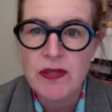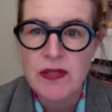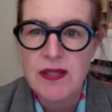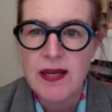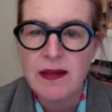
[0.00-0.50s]

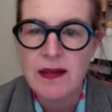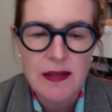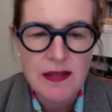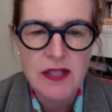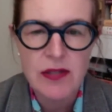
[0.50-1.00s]
Is
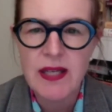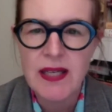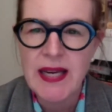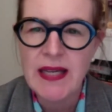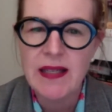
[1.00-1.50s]
there a
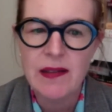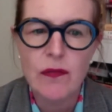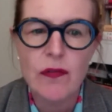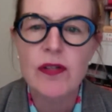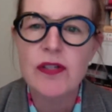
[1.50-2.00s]
Canadian
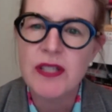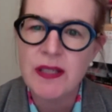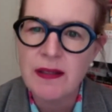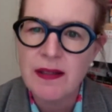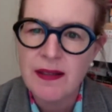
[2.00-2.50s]

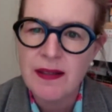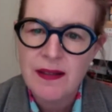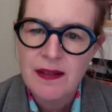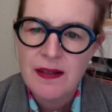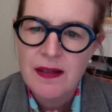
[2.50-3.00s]
version
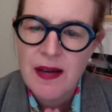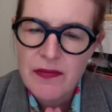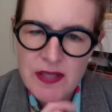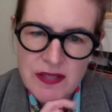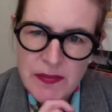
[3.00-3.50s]

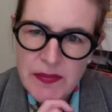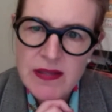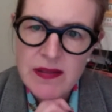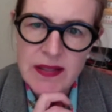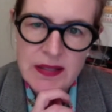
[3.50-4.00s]
to some of the
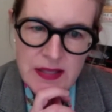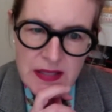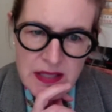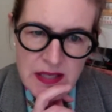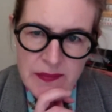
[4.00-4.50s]
things
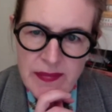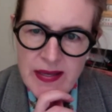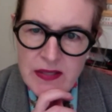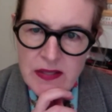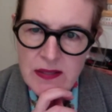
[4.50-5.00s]
that Tim
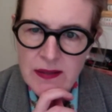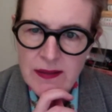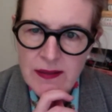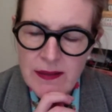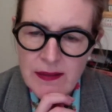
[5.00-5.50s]
has
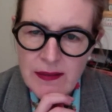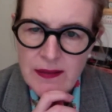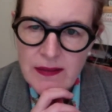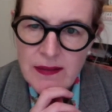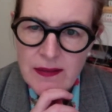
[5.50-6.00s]

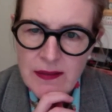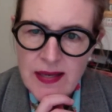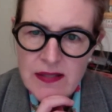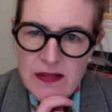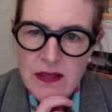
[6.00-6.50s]

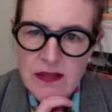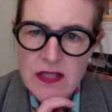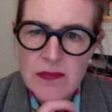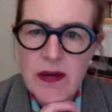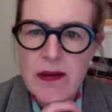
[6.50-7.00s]

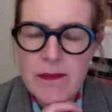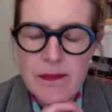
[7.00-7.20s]
touched upon?